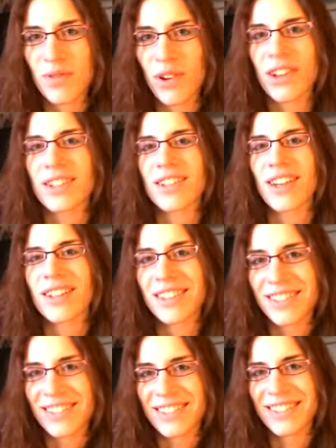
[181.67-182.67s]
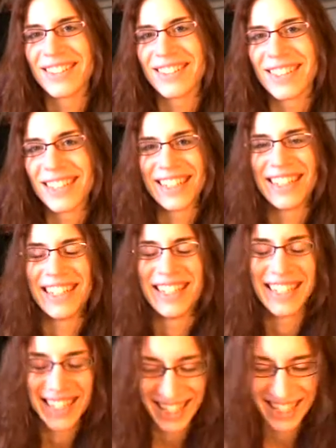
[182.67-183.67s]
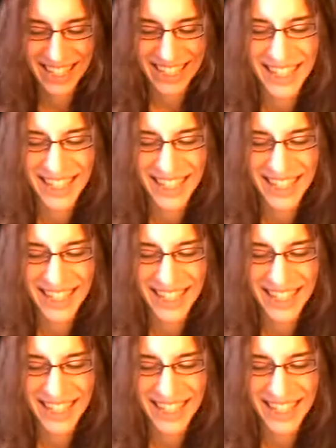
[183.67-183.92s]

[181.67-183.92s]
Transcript: It's very exciting. Okay,